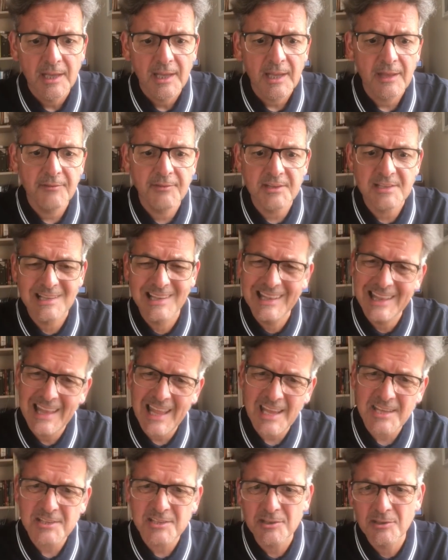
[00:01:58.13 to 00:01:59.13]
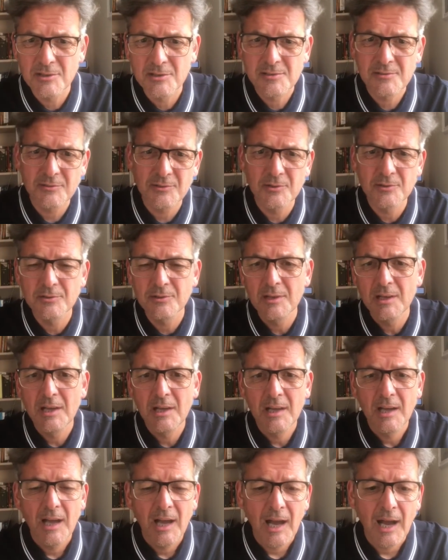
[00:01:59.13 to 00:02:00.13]
If it's less useful,
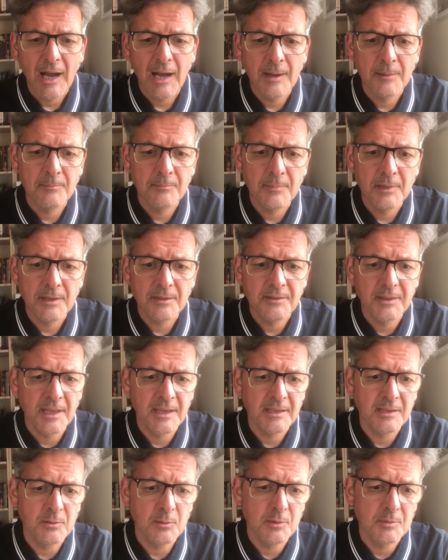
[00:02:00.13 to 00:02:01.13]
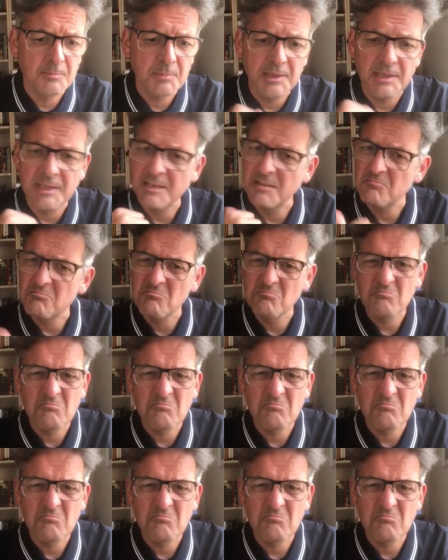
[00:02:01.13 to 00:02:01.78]
then it would be